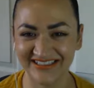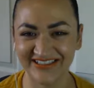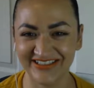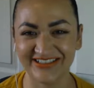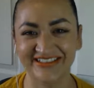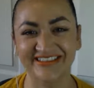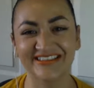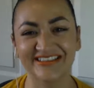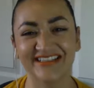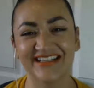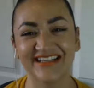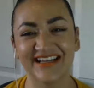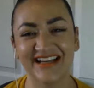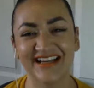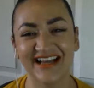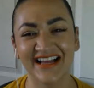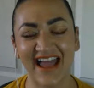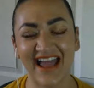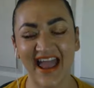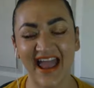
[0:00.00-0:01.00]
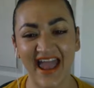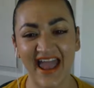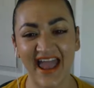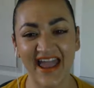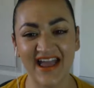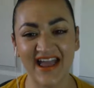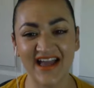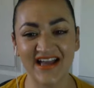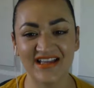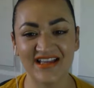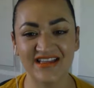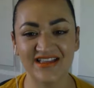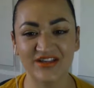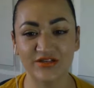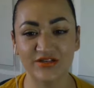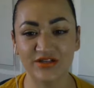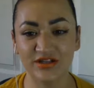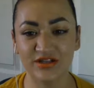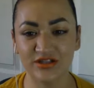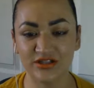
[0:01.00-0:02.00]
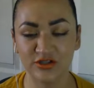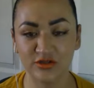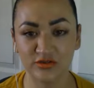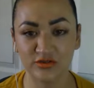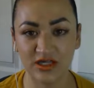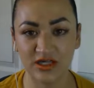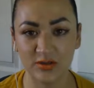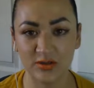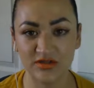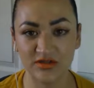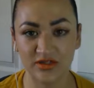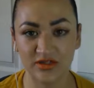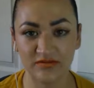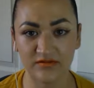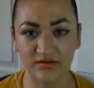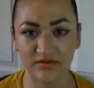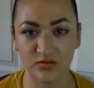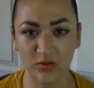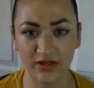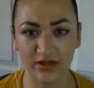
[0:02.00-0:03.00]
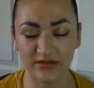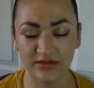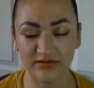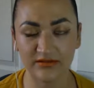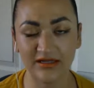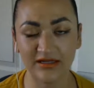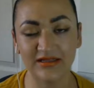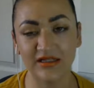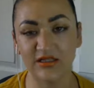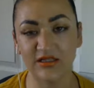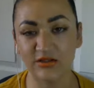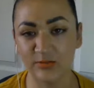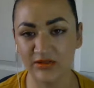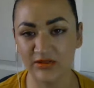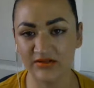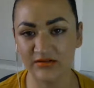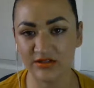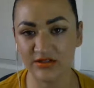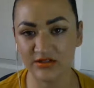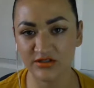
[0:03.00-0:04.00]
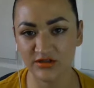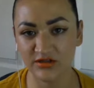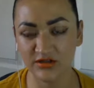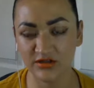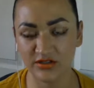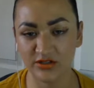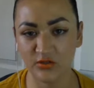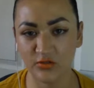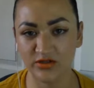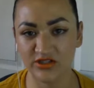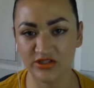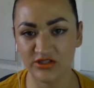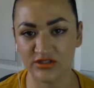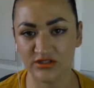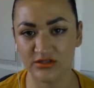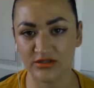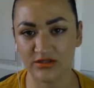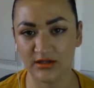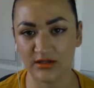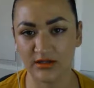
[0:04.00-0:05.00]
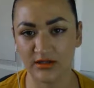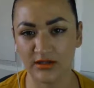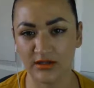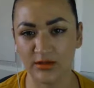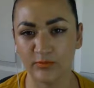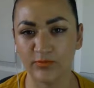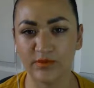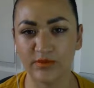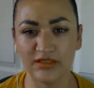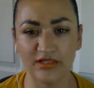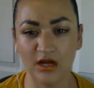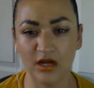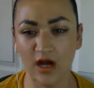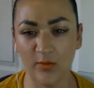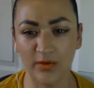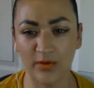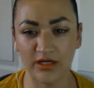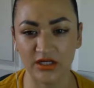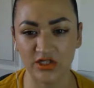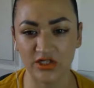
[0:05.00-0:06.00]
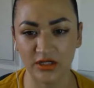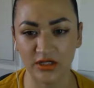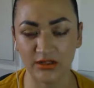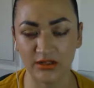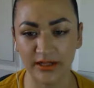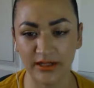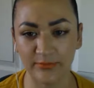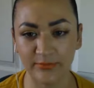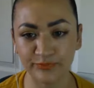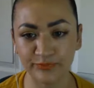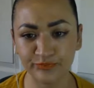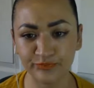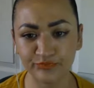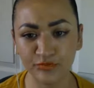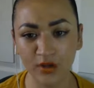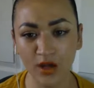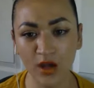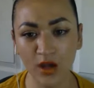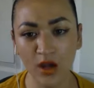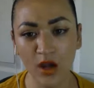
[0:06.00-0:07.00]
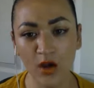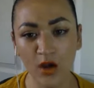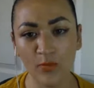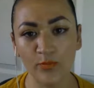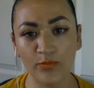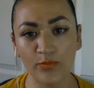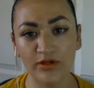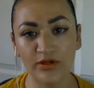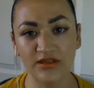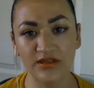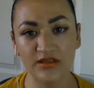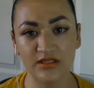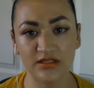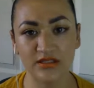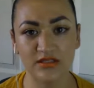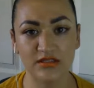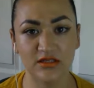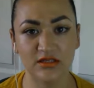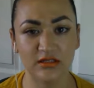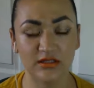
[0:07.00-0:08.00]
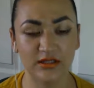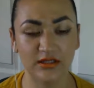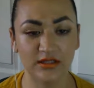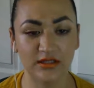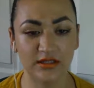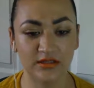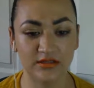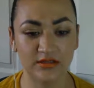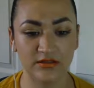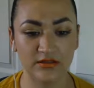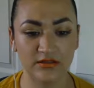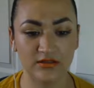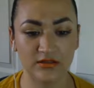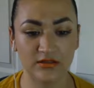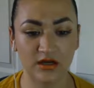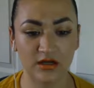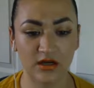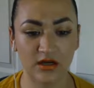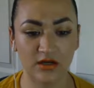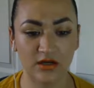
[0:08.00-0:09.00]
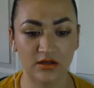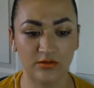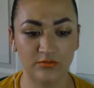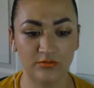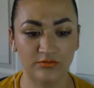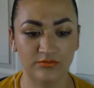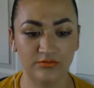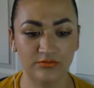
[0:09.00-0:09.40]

There you go. And those are the 2 types of sweat glands. I believe there's a third, which is it's a combination gland. But these glands are